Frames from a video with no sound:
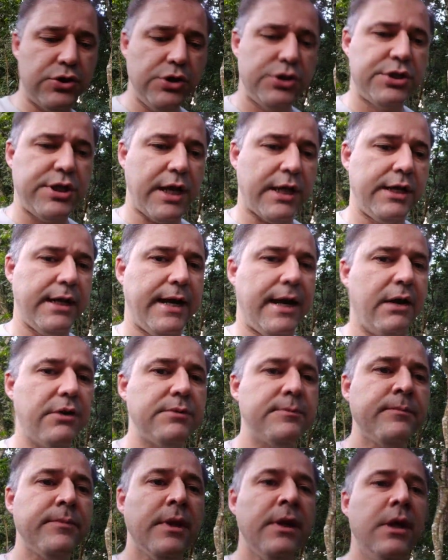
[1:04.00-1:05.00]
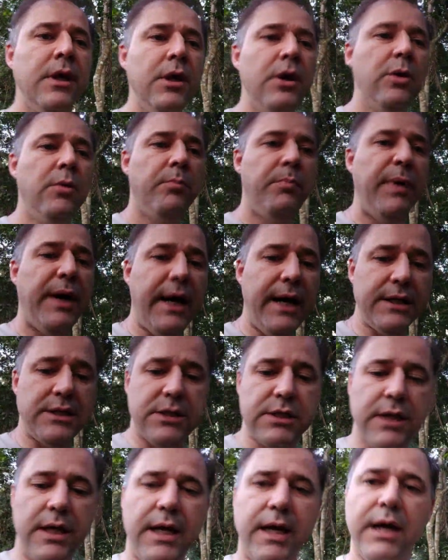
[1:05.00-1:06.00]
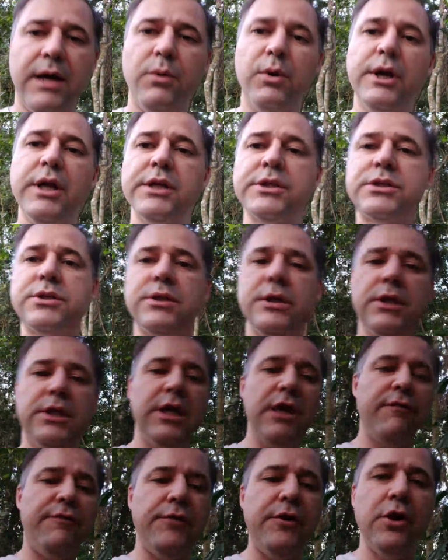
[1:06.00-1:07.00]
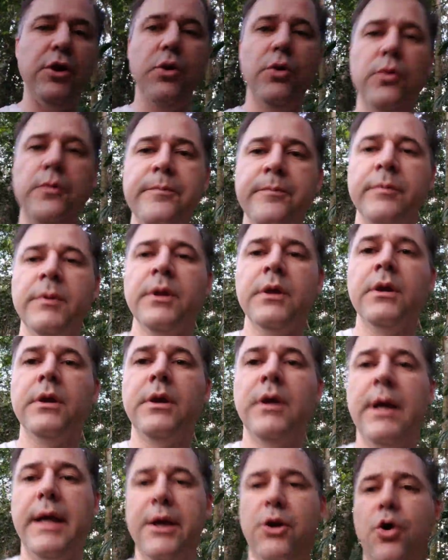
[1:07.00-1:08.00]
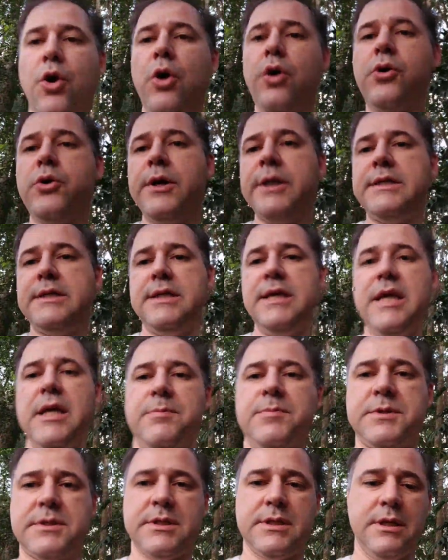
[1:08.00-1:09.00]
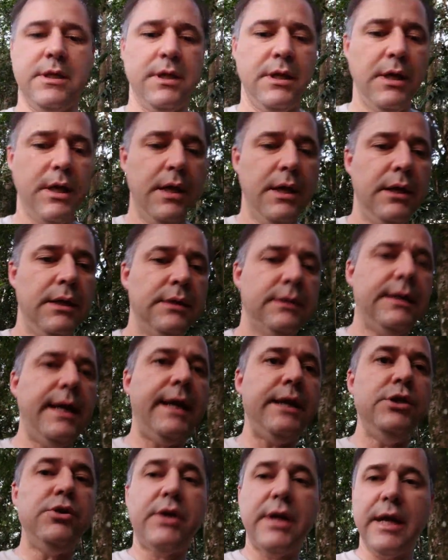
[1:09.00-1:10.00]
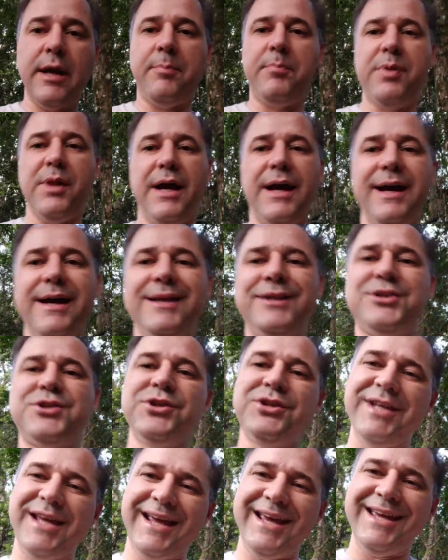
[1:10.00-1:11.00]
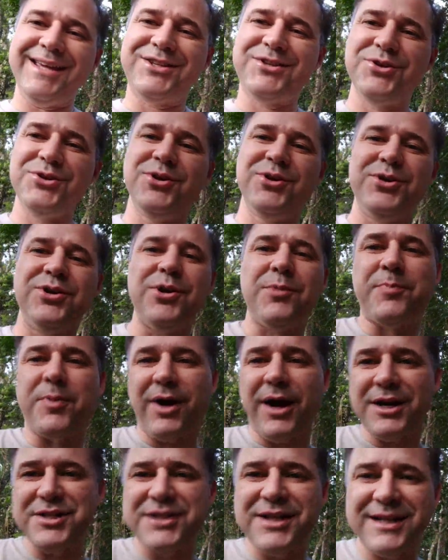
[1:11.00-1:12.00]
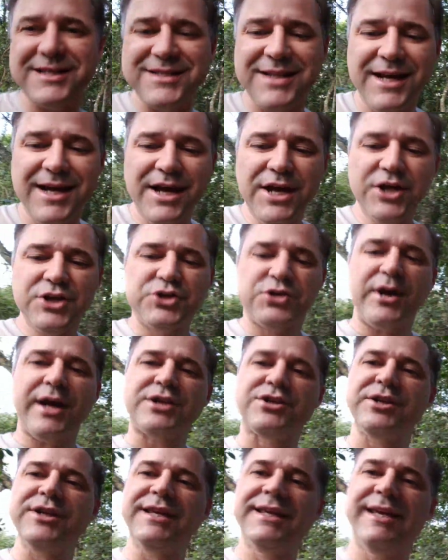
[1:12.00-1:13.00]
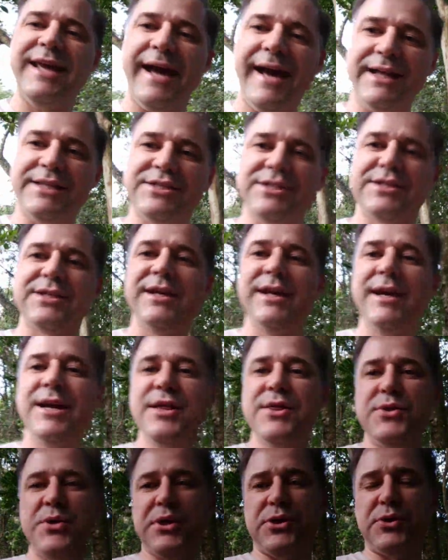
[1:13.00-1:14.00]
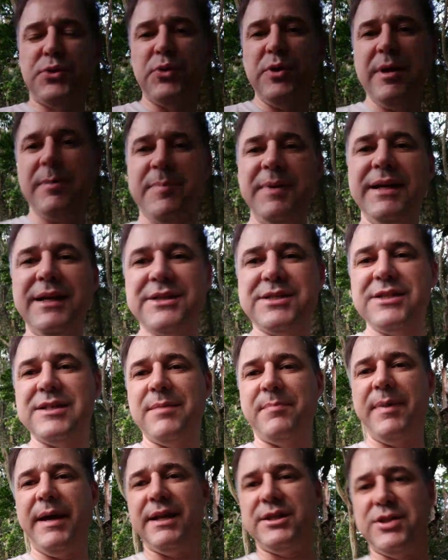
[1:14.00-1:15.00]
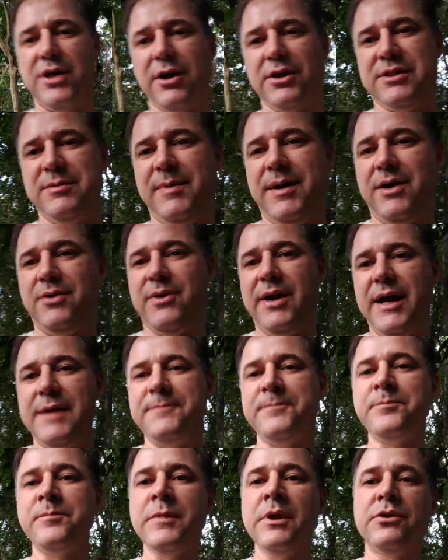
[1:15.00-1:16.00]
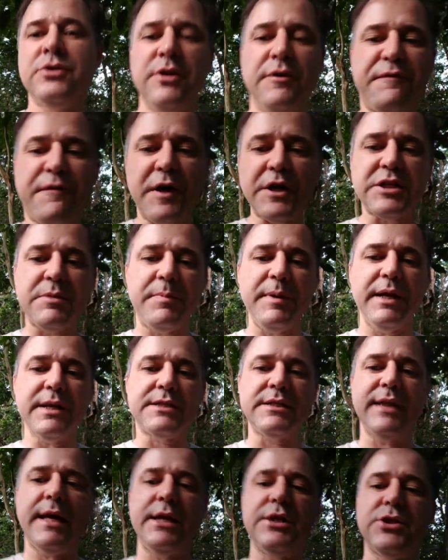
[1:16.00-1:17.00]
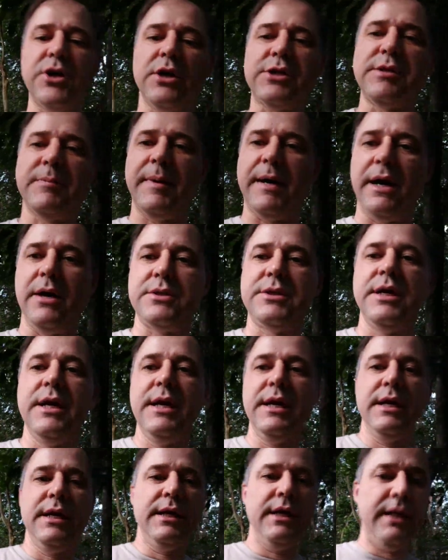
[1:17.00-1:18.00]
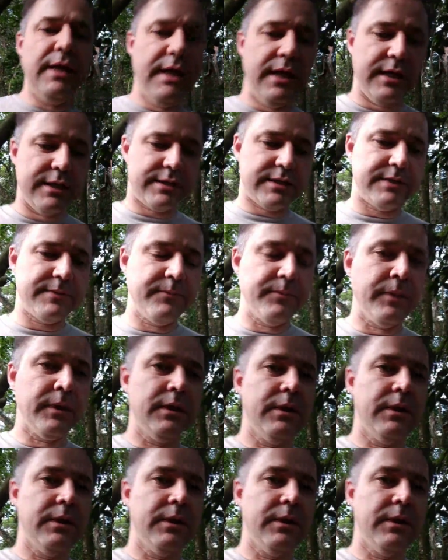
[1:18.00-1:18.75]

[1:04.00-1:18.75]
should check it out. But I want to give you like concrete tips that you can apply today to your project to actually get the three abilities that Ben talks about, right? So the first ability that he talks about is